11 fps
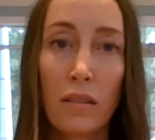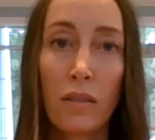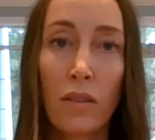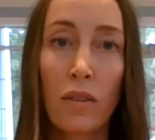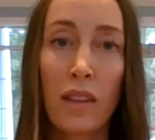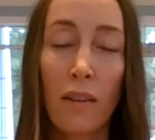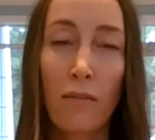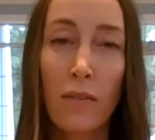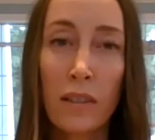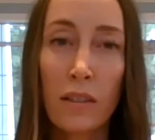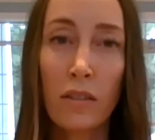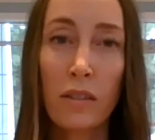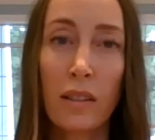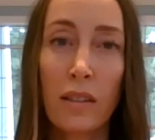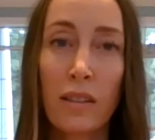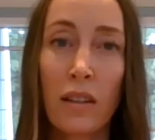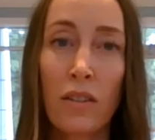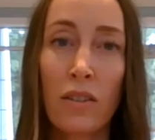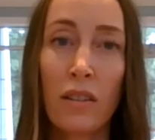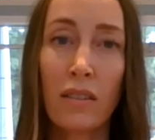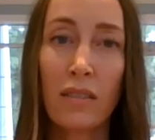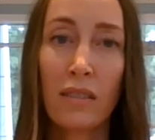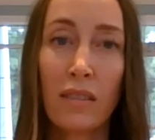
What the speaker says: Notice that physical sensation.